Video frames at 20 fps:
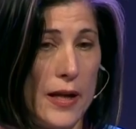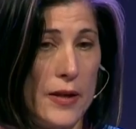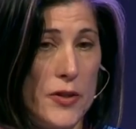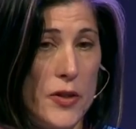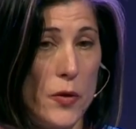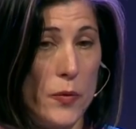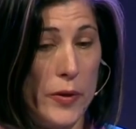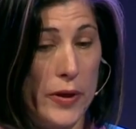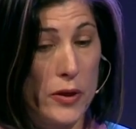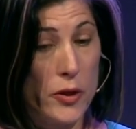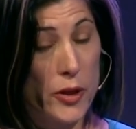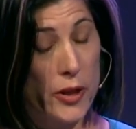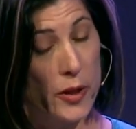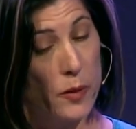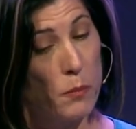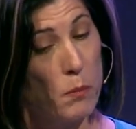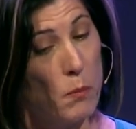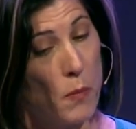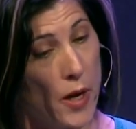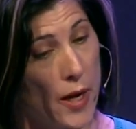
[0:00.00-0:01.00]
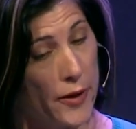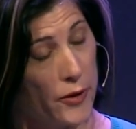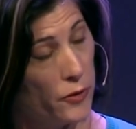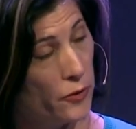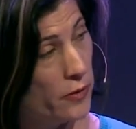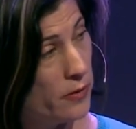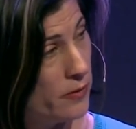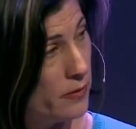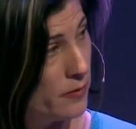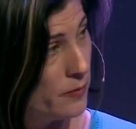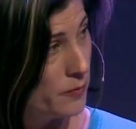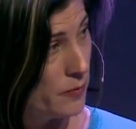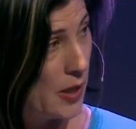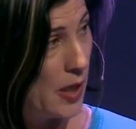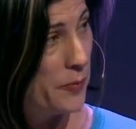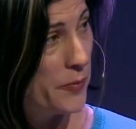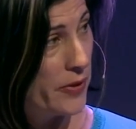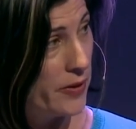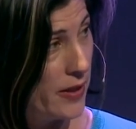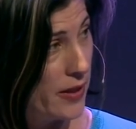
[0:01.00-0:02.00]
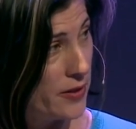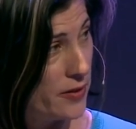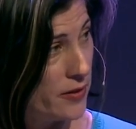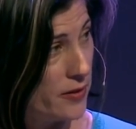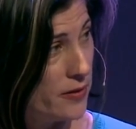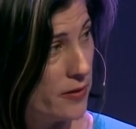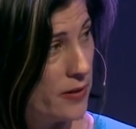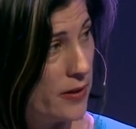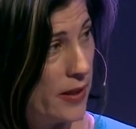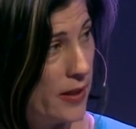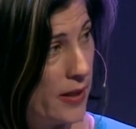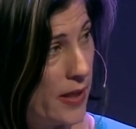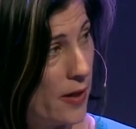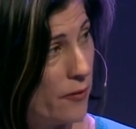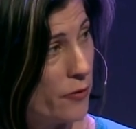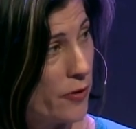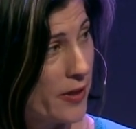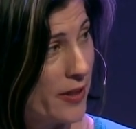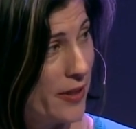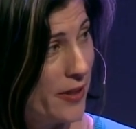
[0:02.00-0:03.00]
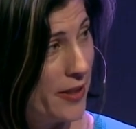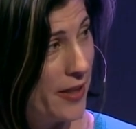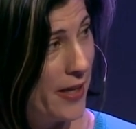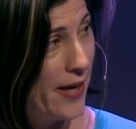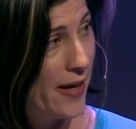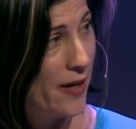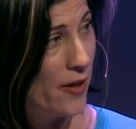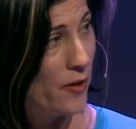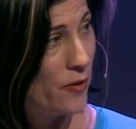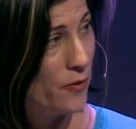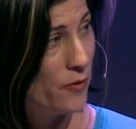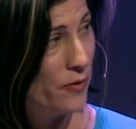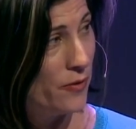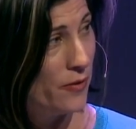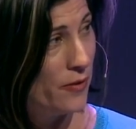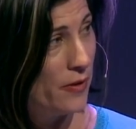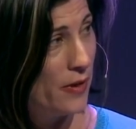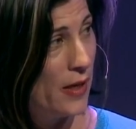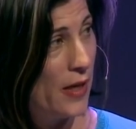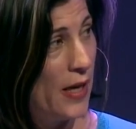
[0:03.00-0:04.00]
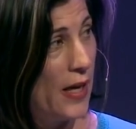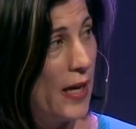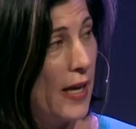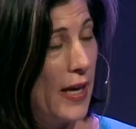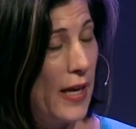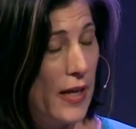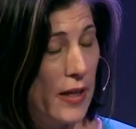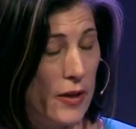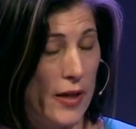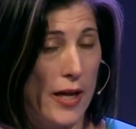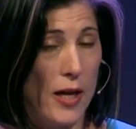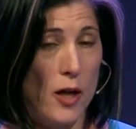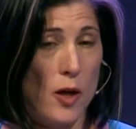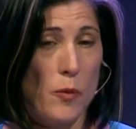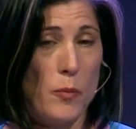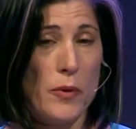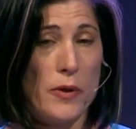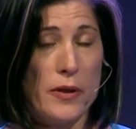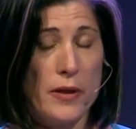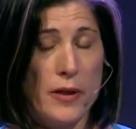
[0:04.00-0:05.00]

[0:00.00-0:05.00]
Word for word: And so we can look at modern populations in Africa now and help